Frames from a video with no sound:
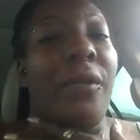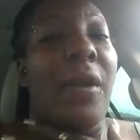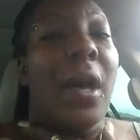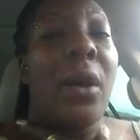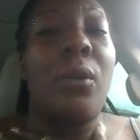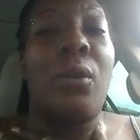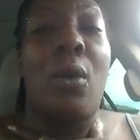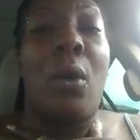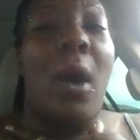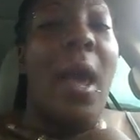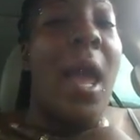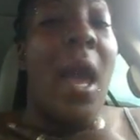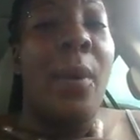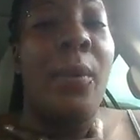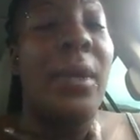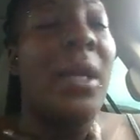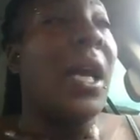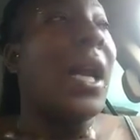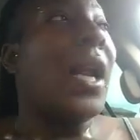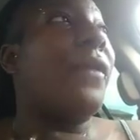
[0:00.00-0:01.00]
I don't know how
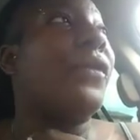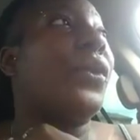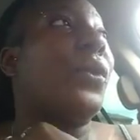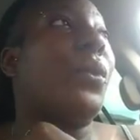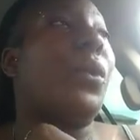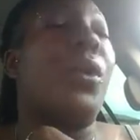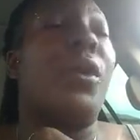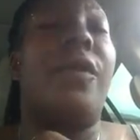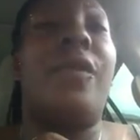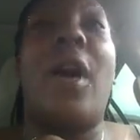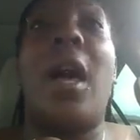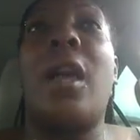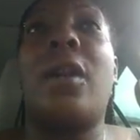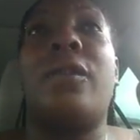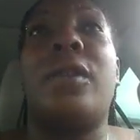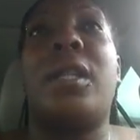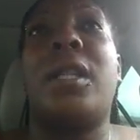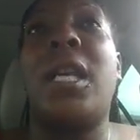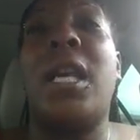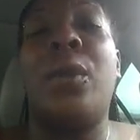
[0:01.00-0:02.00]
we got off the roof. All of
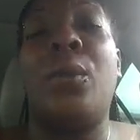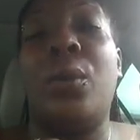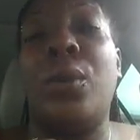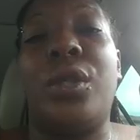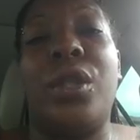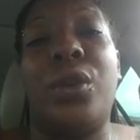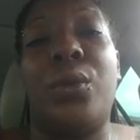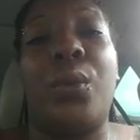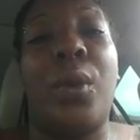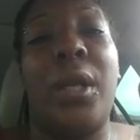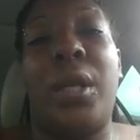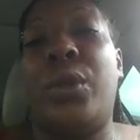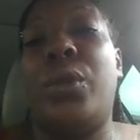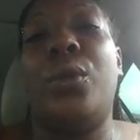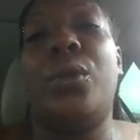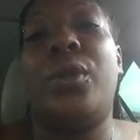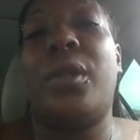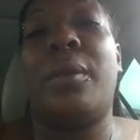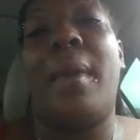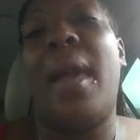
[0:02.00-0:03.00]
a sudden, we were just running
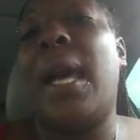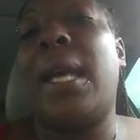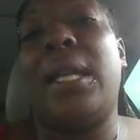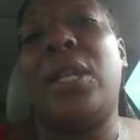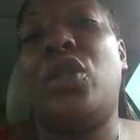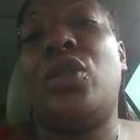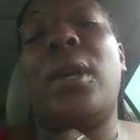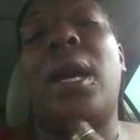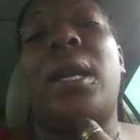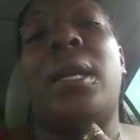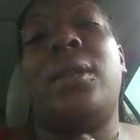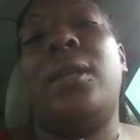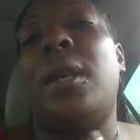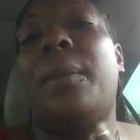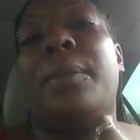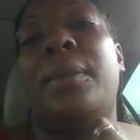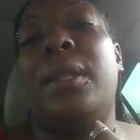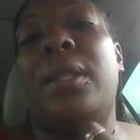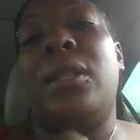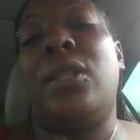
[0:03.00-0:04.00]
through some alleys, trying
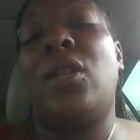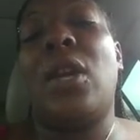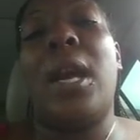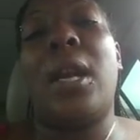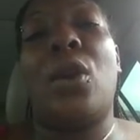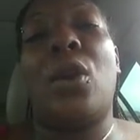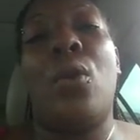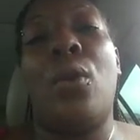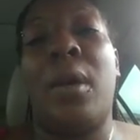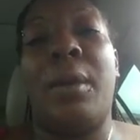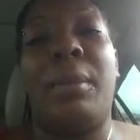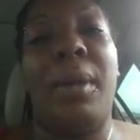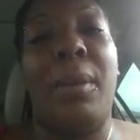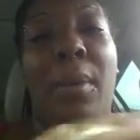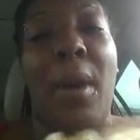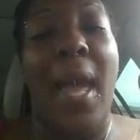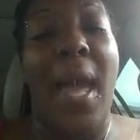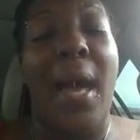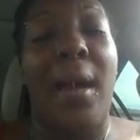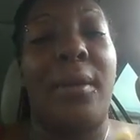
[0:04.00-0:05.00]
to go in
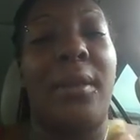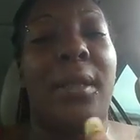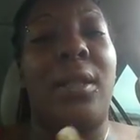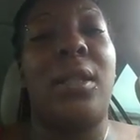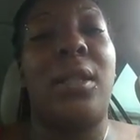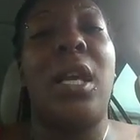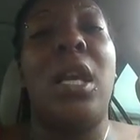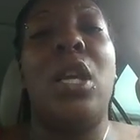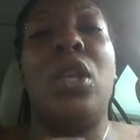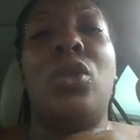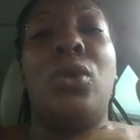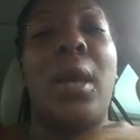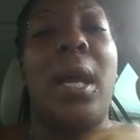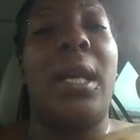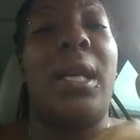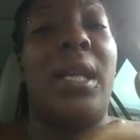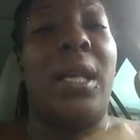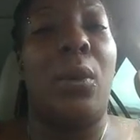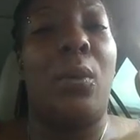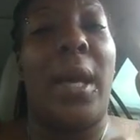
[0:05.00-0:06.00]
people's houses, trying
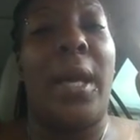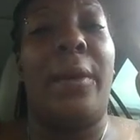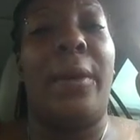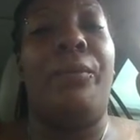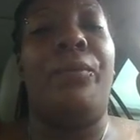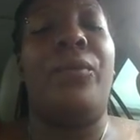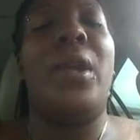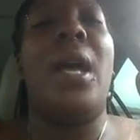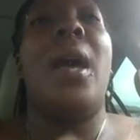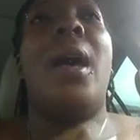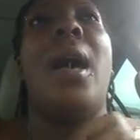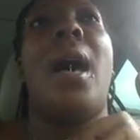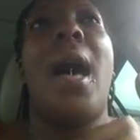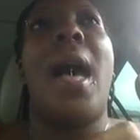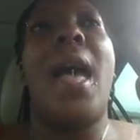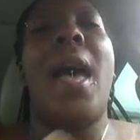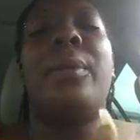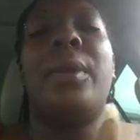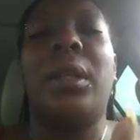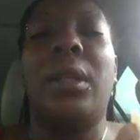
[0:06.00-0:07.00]
to get away. I
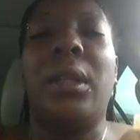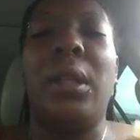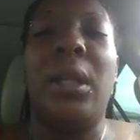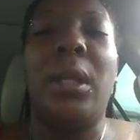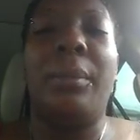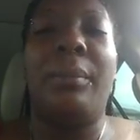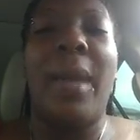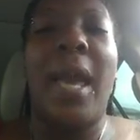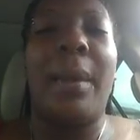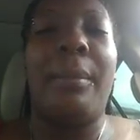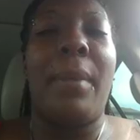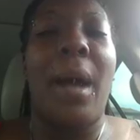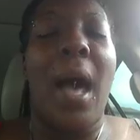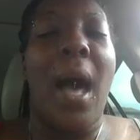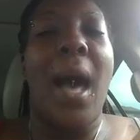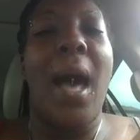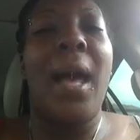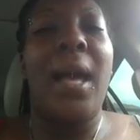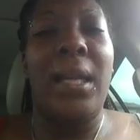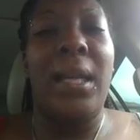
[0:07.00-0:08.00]
happened to look back
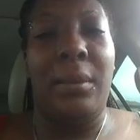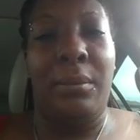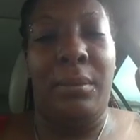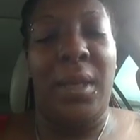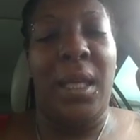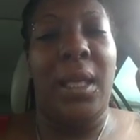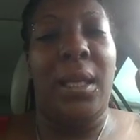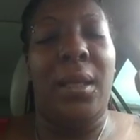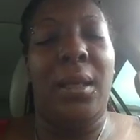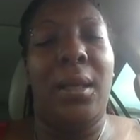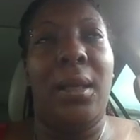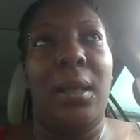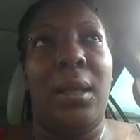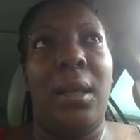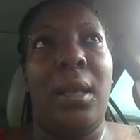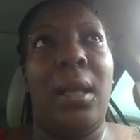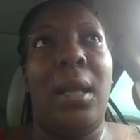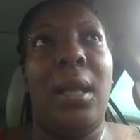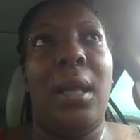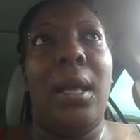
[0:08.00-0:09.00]
behind me,
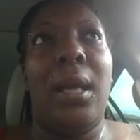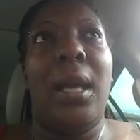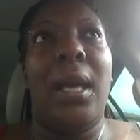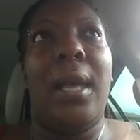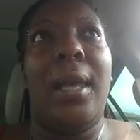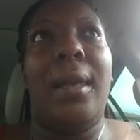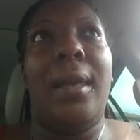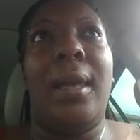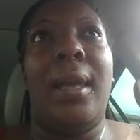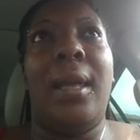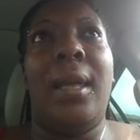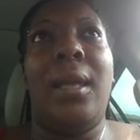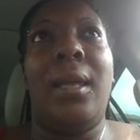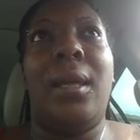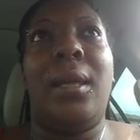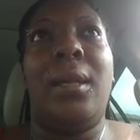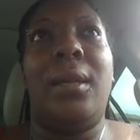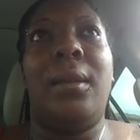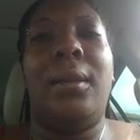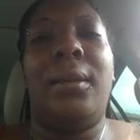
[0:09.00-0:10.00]

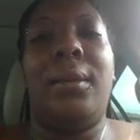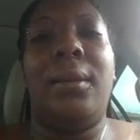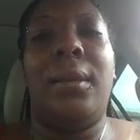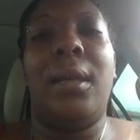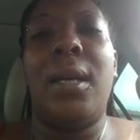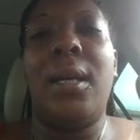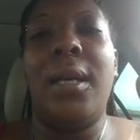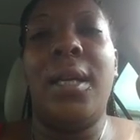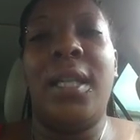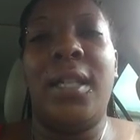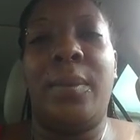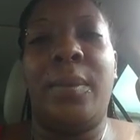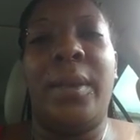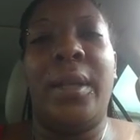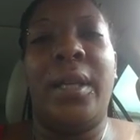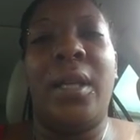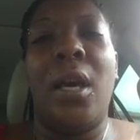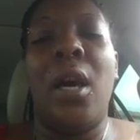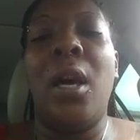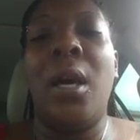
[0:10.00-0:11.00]
and the
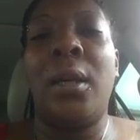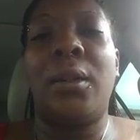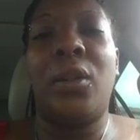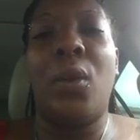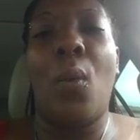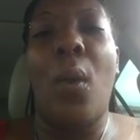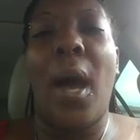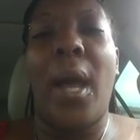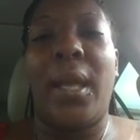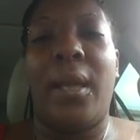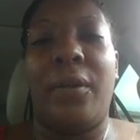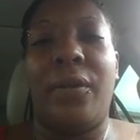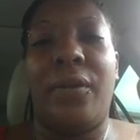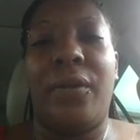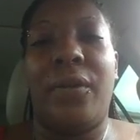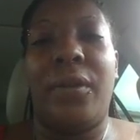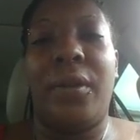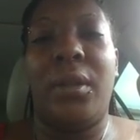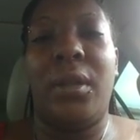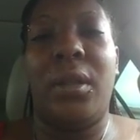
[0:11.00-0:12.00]
husband hung the
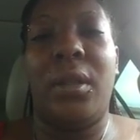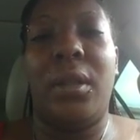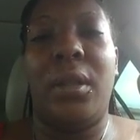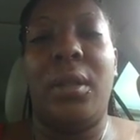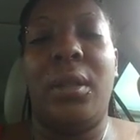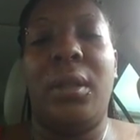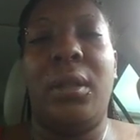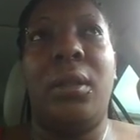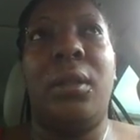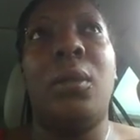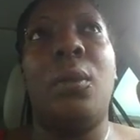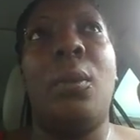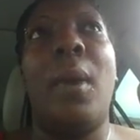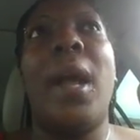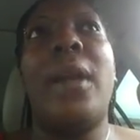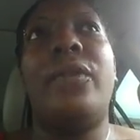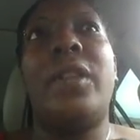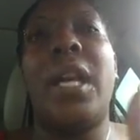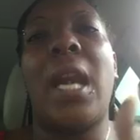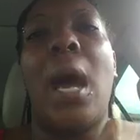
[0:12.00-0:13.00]
wife
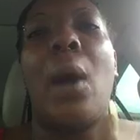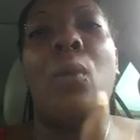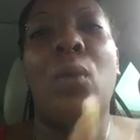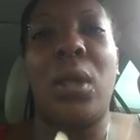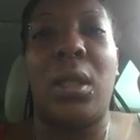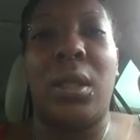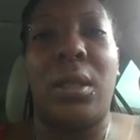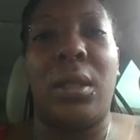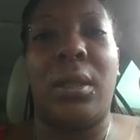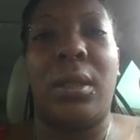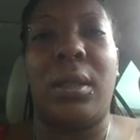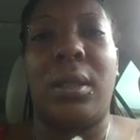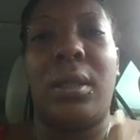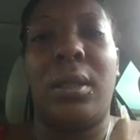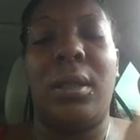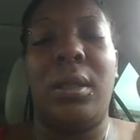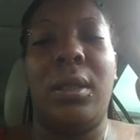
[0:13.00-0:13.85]
that I was.